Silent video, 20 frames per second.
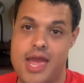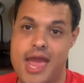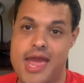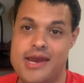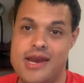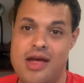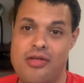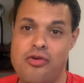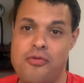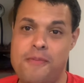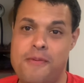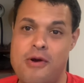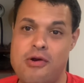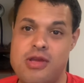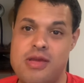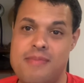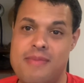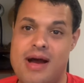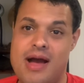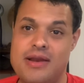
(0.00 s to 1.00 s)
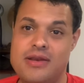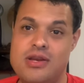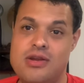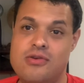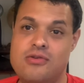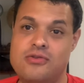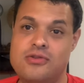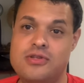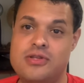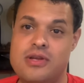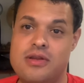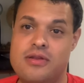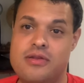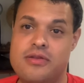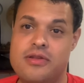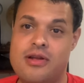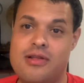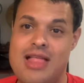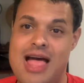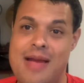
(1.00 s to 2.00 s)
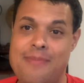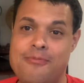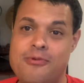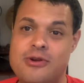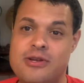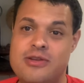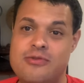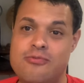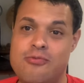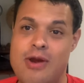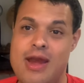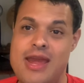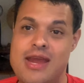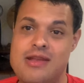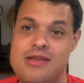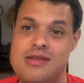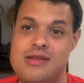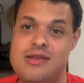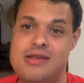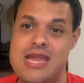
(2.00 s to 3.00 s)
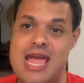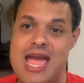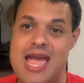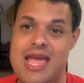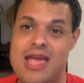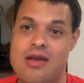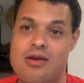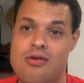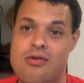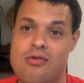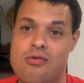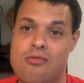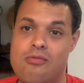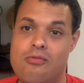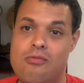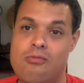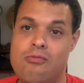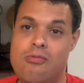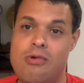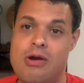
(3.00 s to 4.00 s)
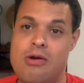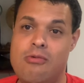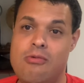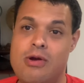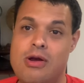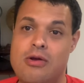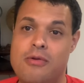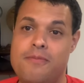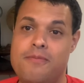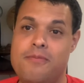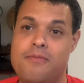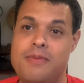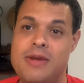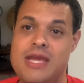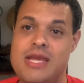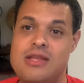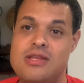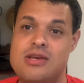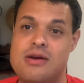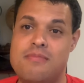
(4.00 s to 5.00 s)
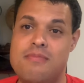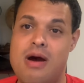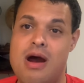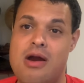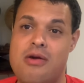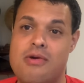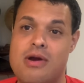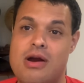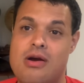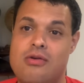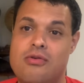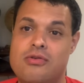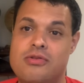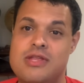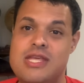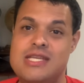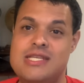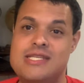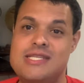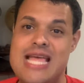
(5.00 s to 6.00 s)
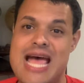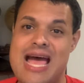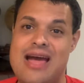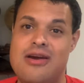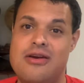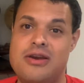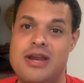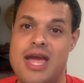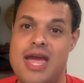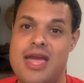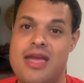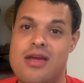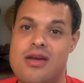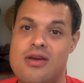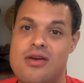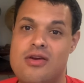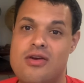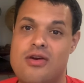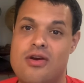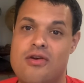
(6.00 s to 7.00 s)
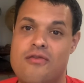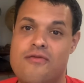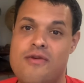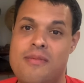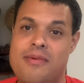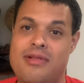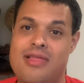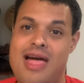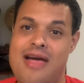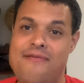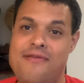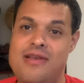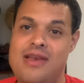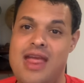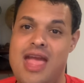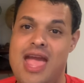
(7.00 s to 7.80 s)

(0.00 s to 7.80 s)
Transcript: In other Pokemon news, the Lapras Raid Day will be tomorrow, this Saturday, from 11